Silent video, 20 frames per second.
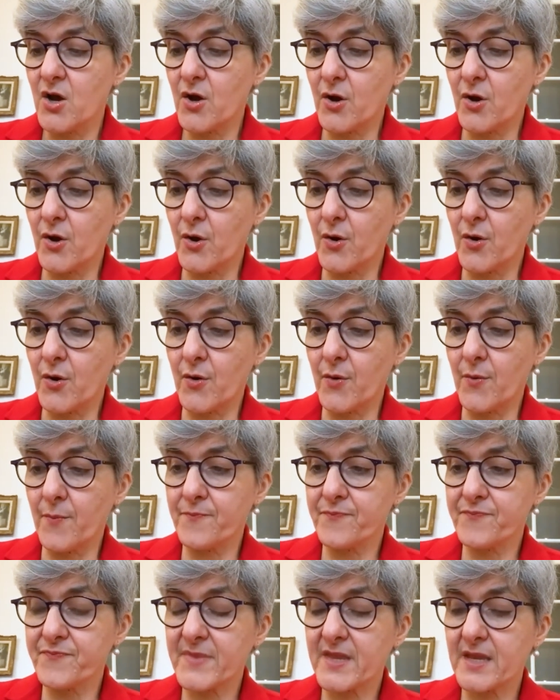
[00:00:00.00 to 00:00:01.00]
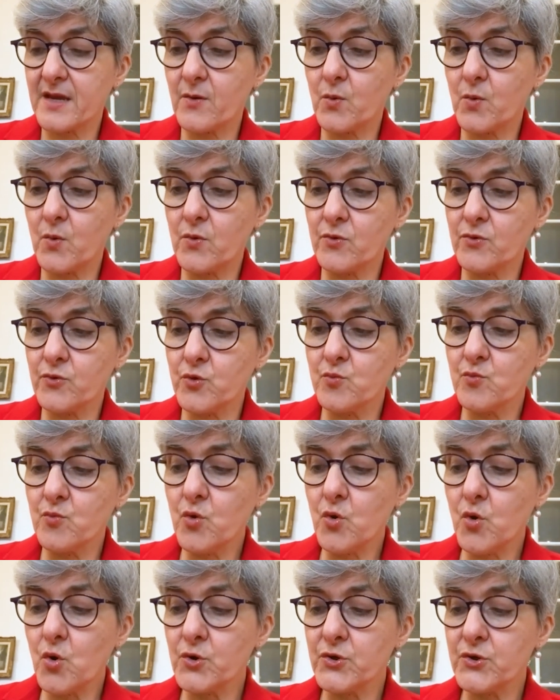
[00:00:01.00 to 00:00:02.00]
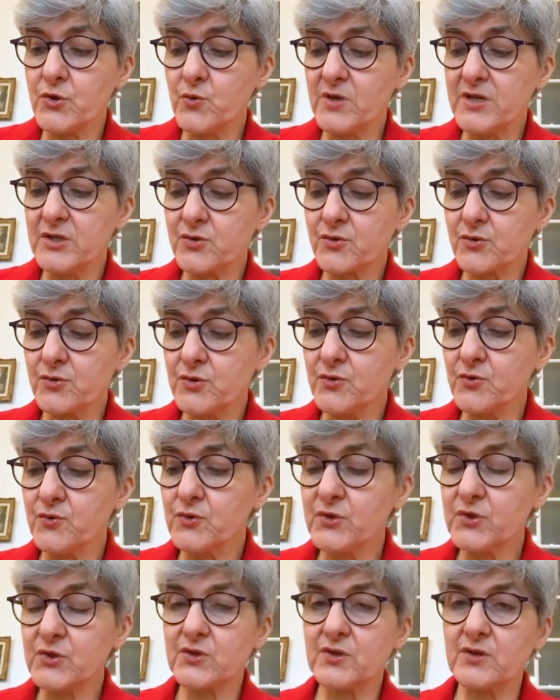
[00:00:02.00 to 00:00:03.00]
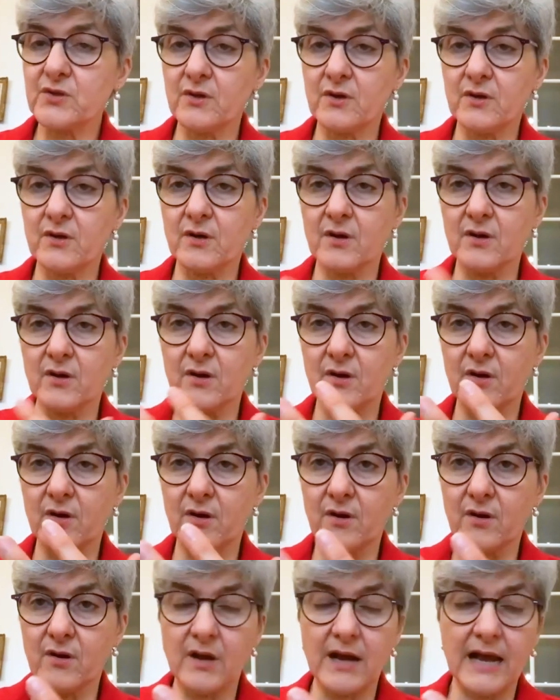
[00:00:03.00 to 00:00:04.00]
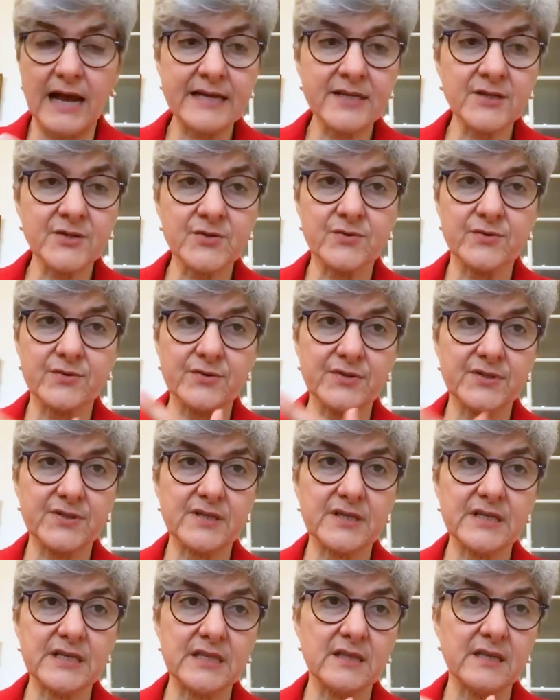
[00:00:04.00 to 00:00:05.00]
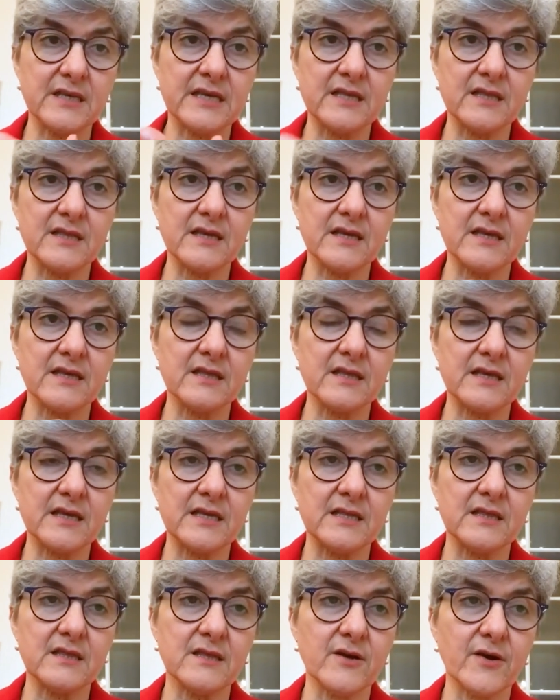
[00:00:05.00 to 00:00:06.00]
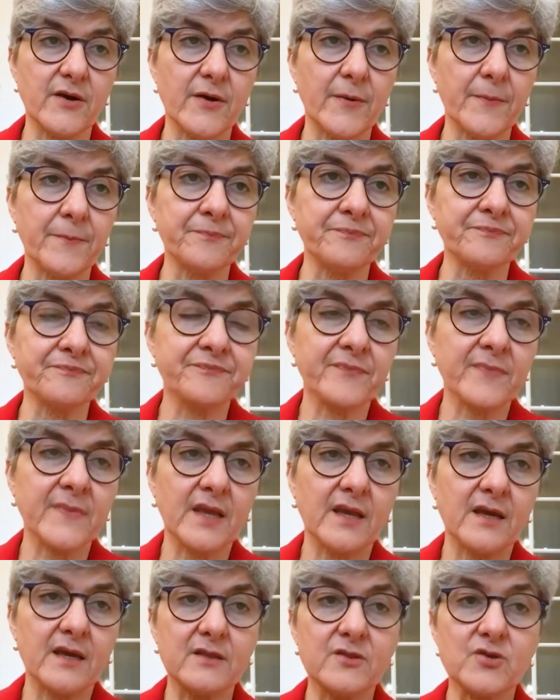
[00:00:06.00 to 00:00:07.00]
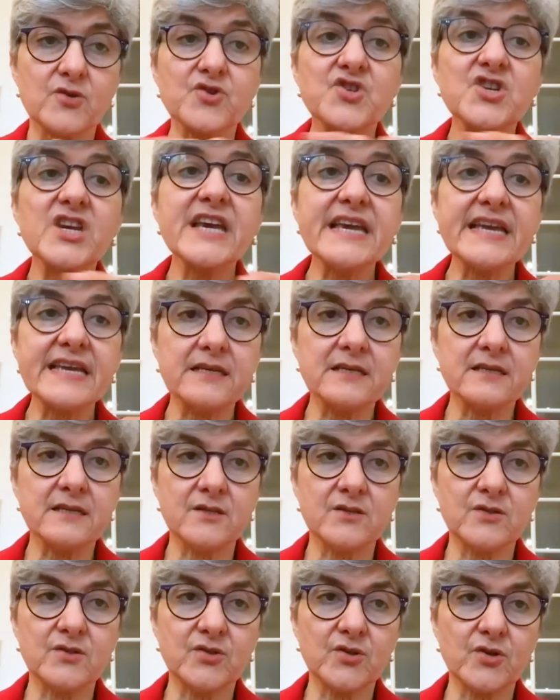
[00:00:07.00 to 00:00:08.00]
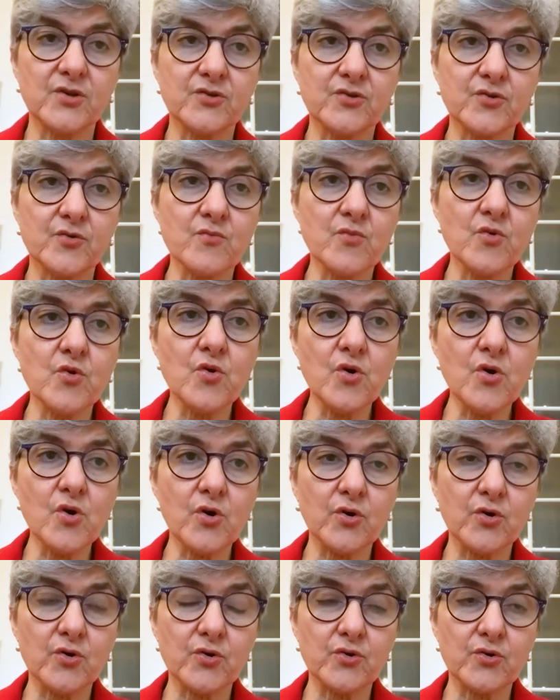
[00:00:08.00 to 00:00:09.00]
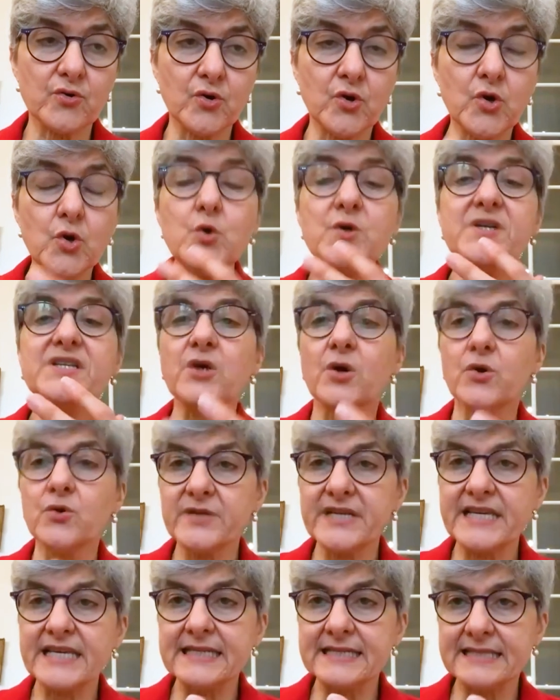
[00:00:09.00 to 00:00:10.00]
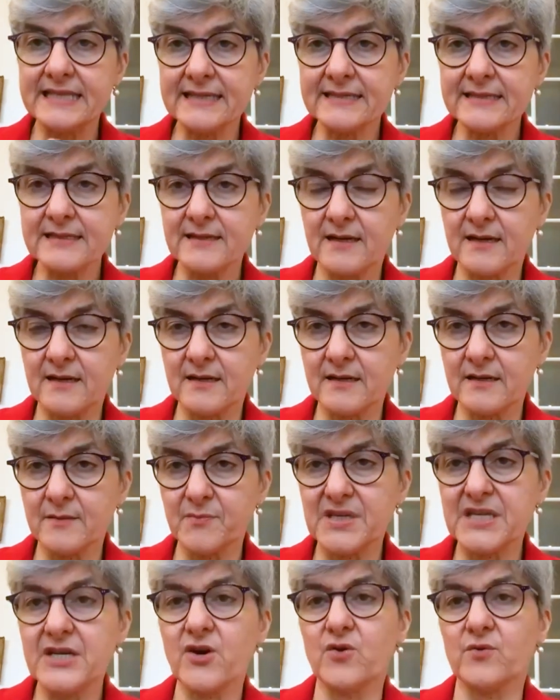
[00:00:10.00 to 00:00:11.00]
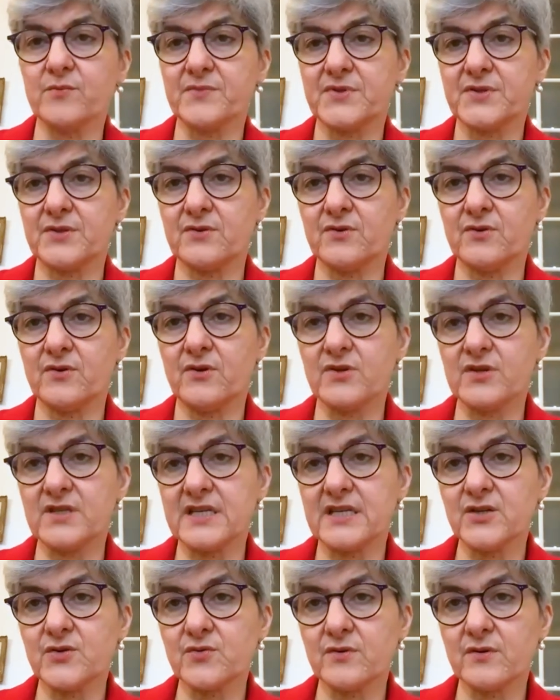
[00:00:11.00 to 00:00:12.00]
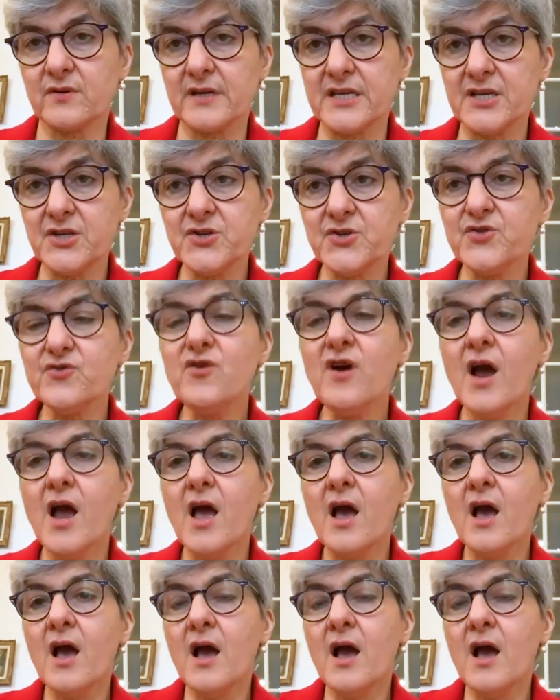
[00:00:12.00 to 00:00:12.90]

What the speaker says: the more you introduce actors in the chain, the more who is owning data becomes a central issue.